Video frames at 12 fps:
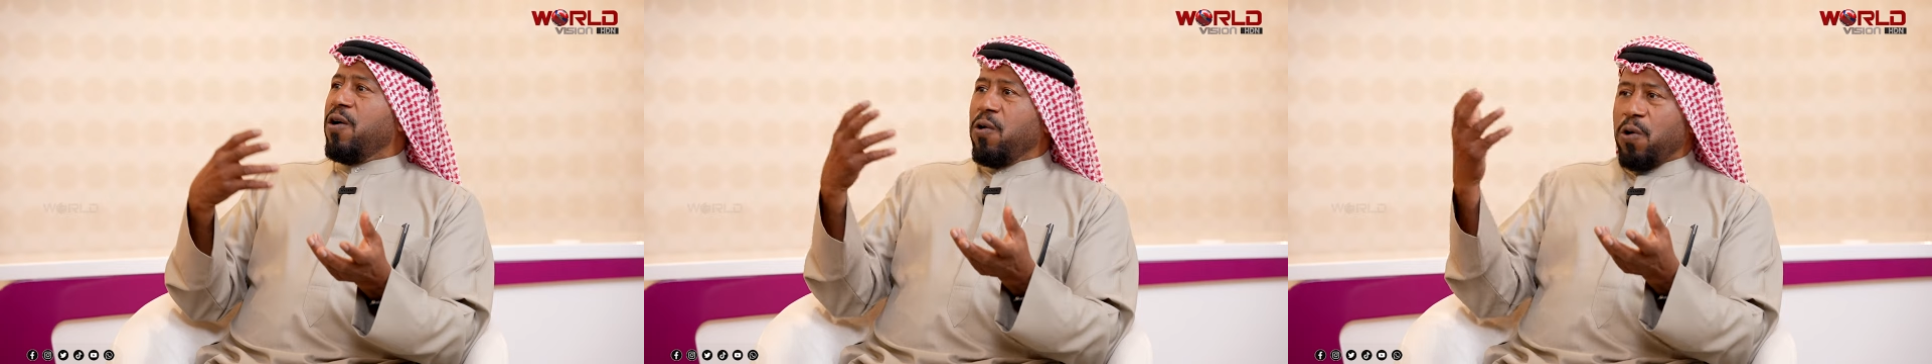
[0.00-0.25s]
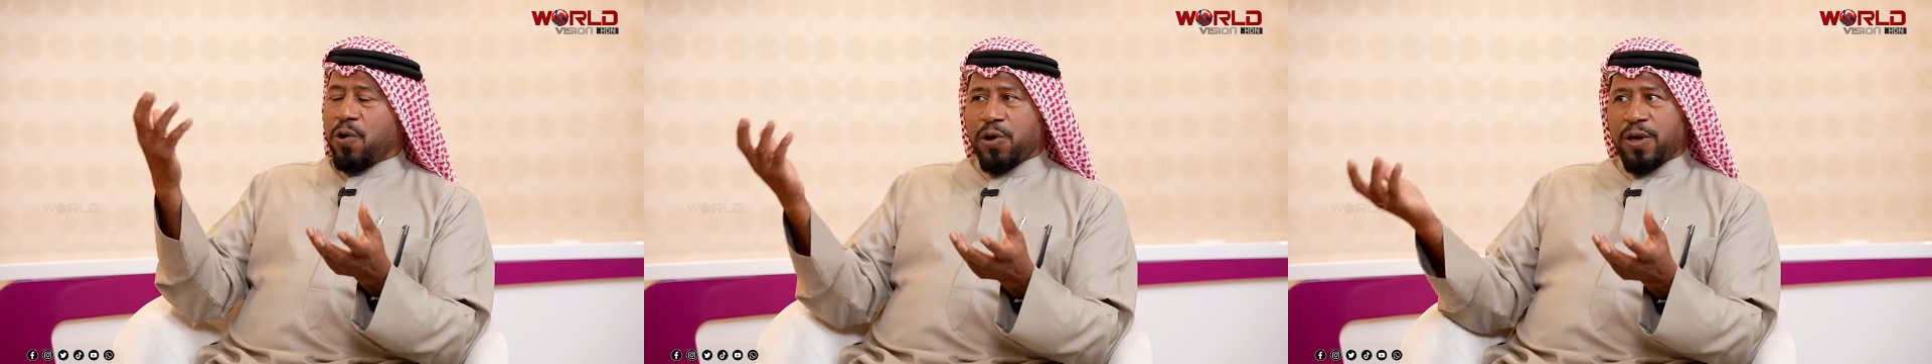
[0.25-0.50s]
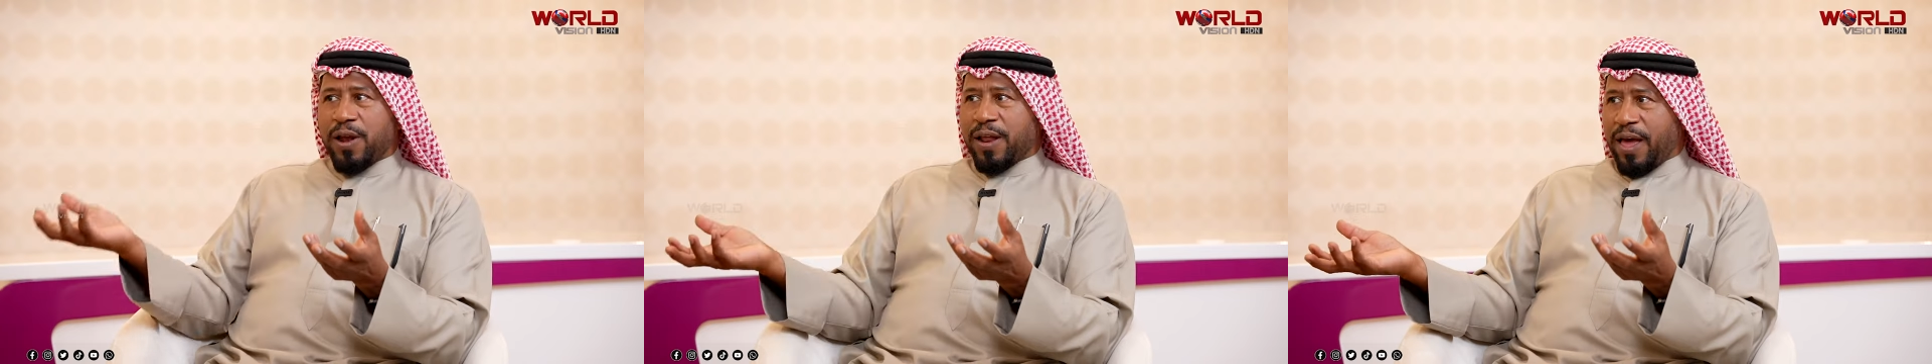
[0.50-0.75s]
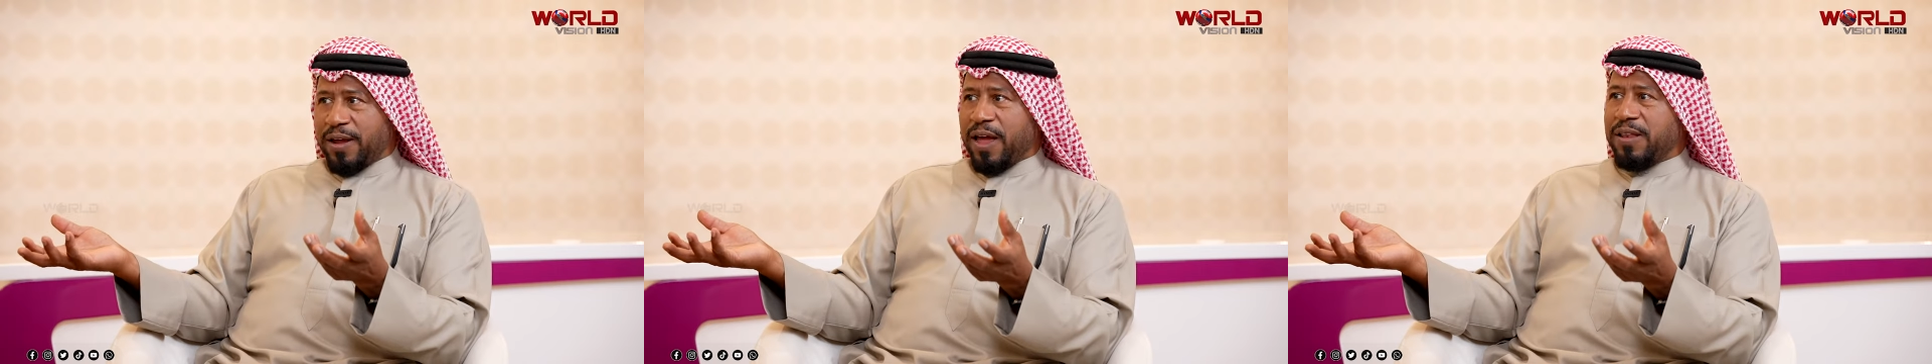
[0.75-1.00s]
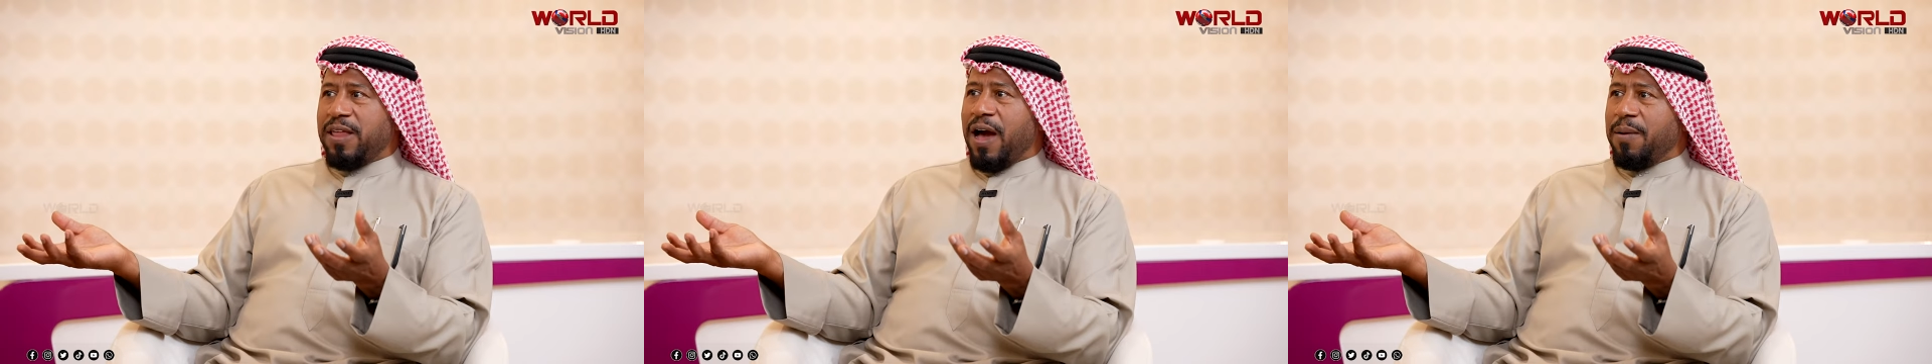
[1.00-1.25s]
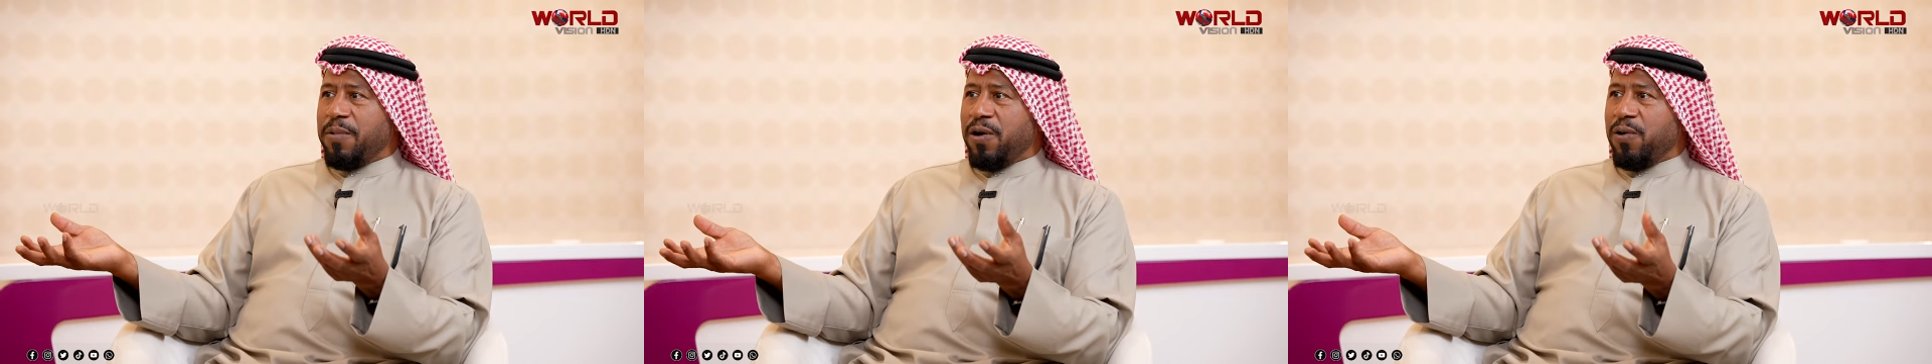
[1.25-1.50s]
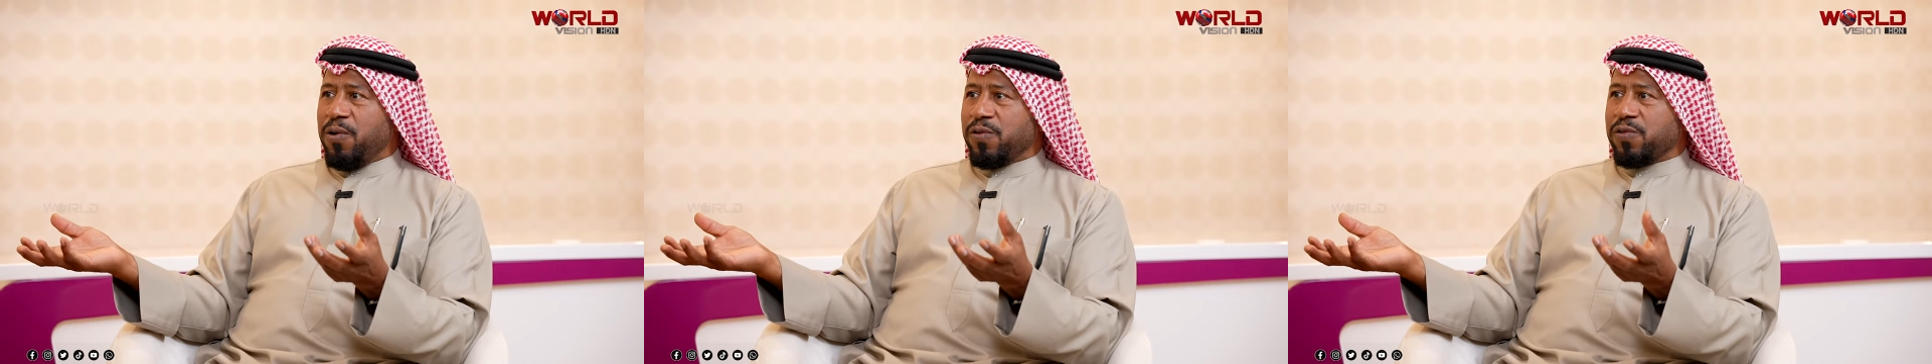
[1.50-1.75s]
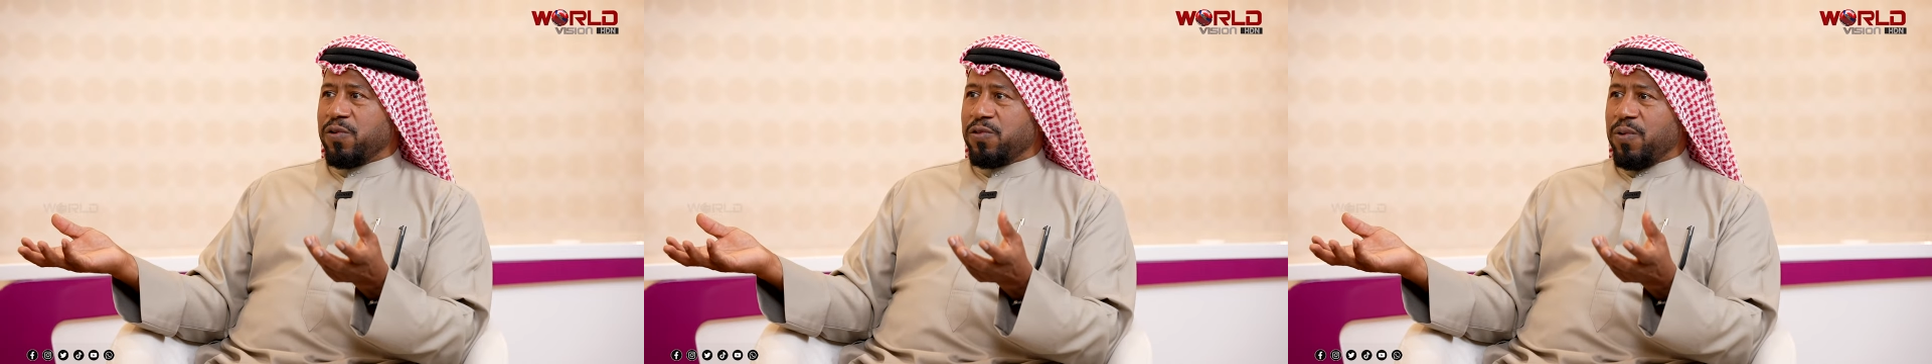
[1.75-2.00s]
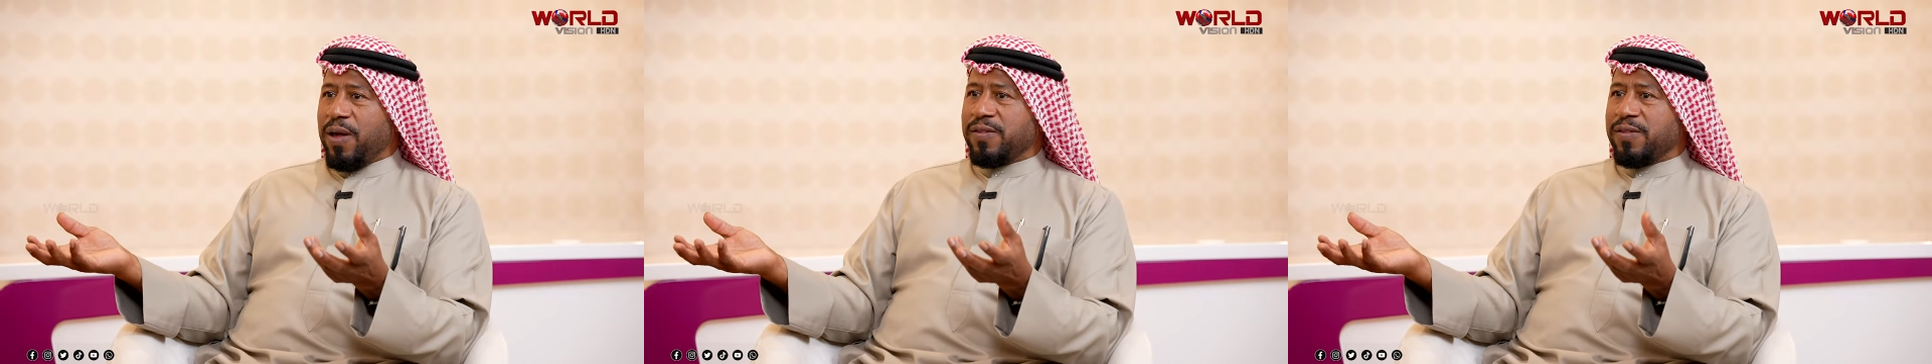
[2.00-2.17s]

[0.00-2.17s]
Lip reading: Okay, Kadama also. It was,